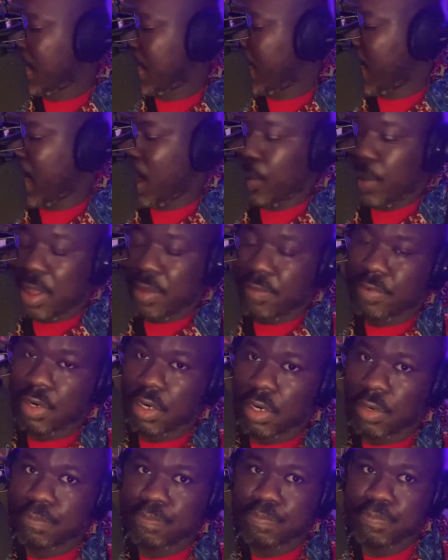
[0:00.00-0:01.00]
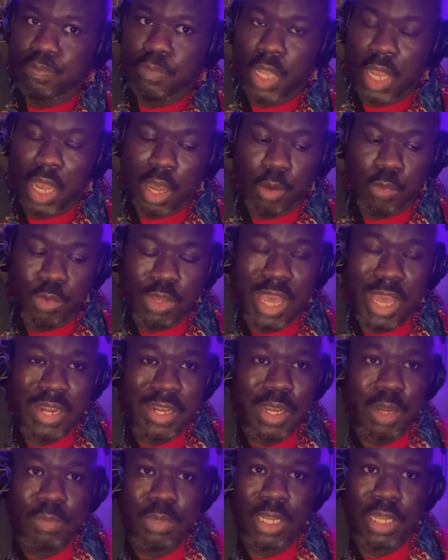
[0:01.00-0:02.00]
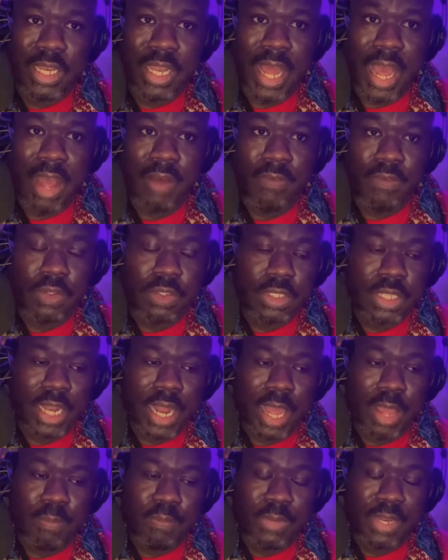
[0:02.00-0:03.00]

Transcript: However, um, we got a couple of novels that I am